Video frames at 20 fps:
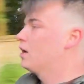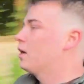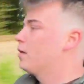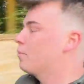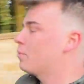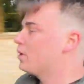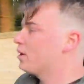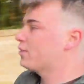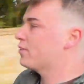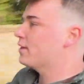
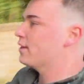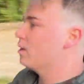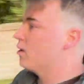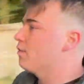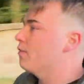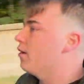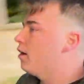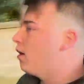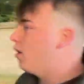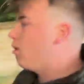but I think on
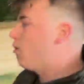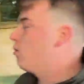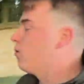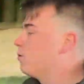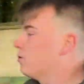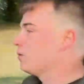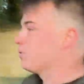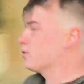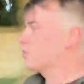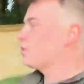the whole,
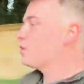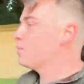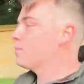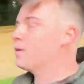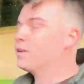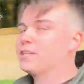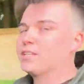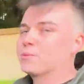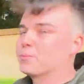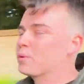your
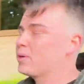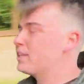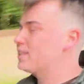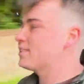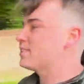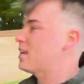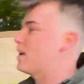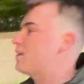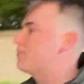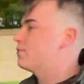money's pretty
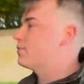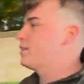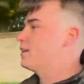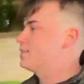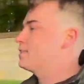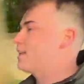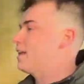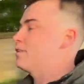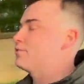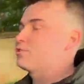safe in this
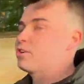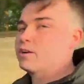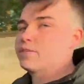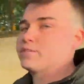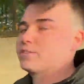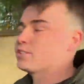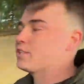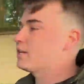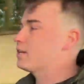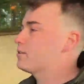Land Rover
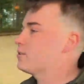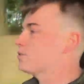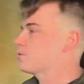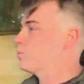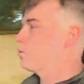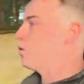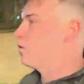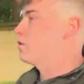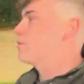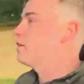Series
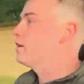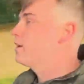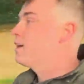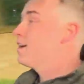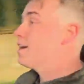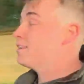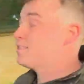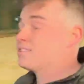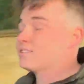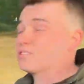1.
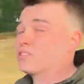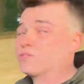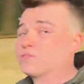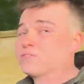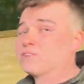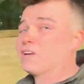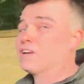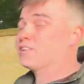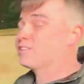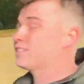This is the
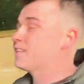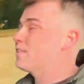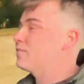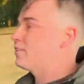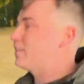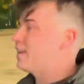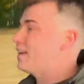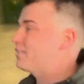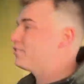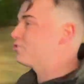first ever
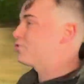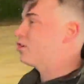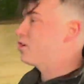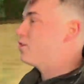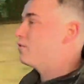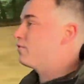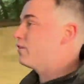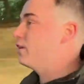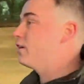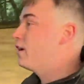Land
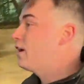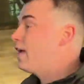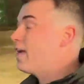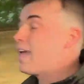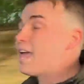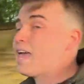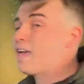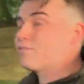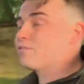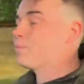Rover
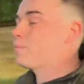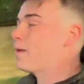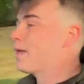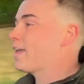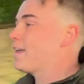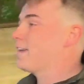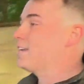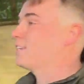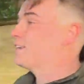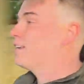ever
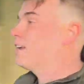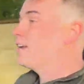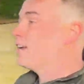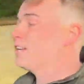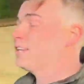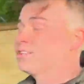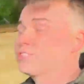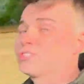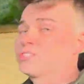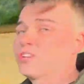made, and
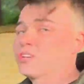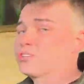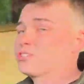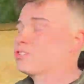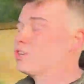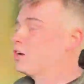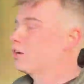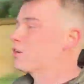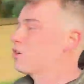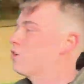it's such an
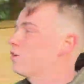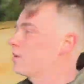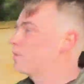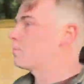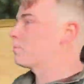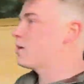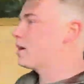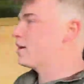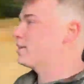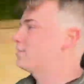iconic
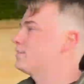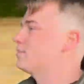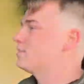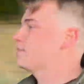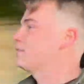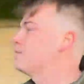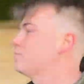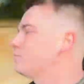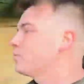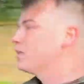brand.
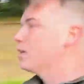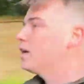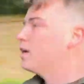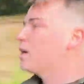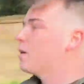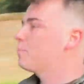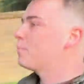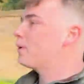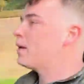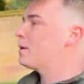
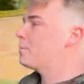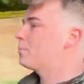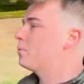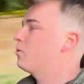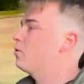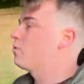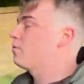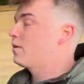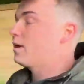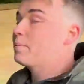And
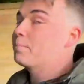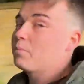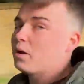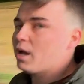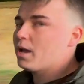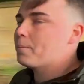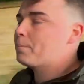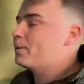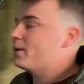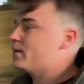people, in my
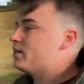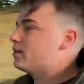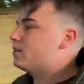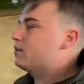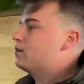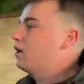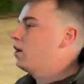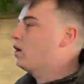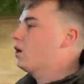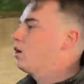opinion,
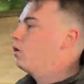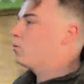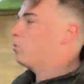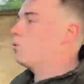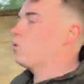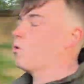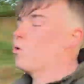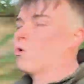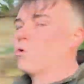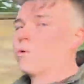will
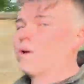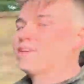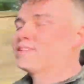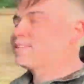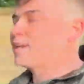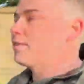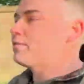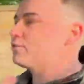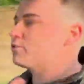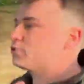always
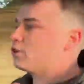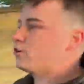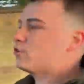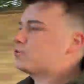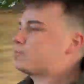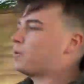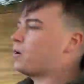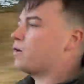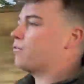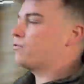have a soft
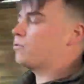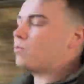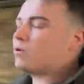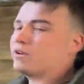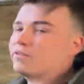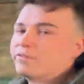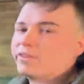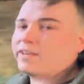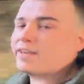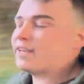spot for one
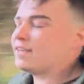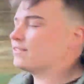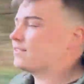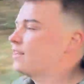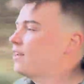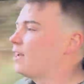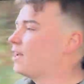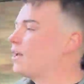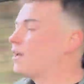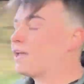of these
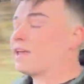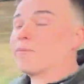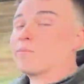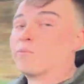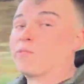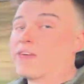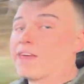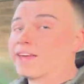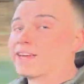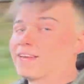in
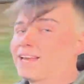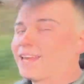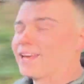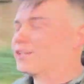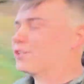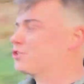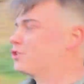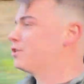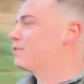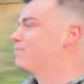their
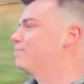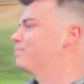collection.